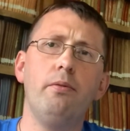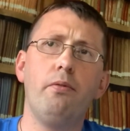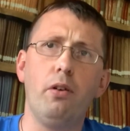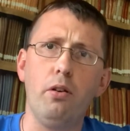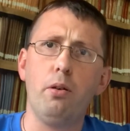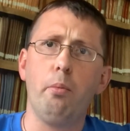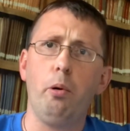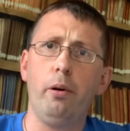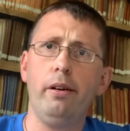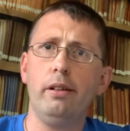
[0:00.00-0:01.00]

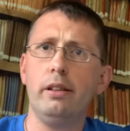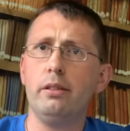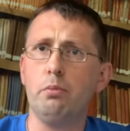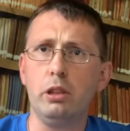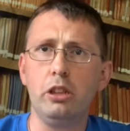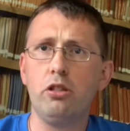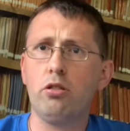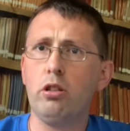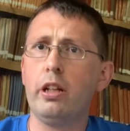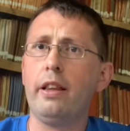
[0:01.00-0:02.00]
Furthermore, when you just
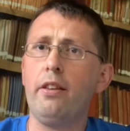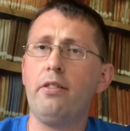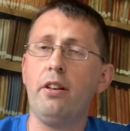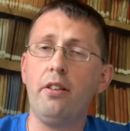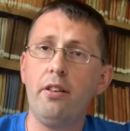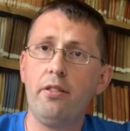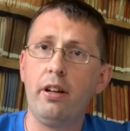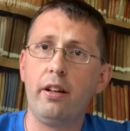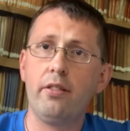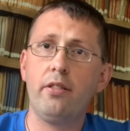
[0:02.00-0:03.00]
look at the
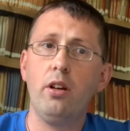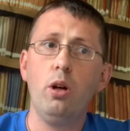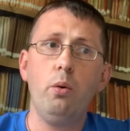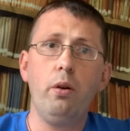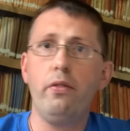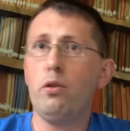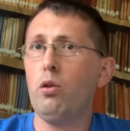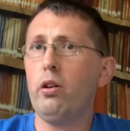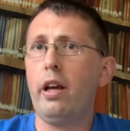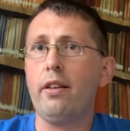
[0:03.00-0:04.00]
statistics, if you
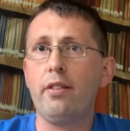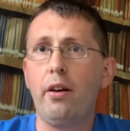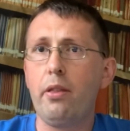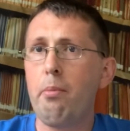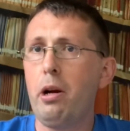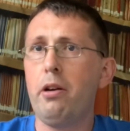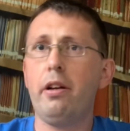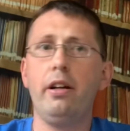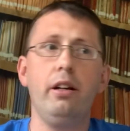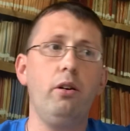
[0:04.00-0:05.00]
look at South
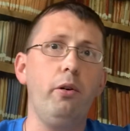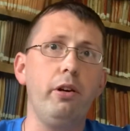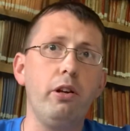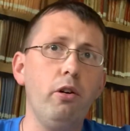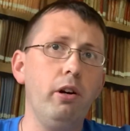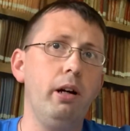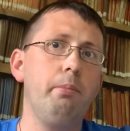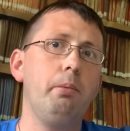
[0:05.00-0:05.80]
America or Europe,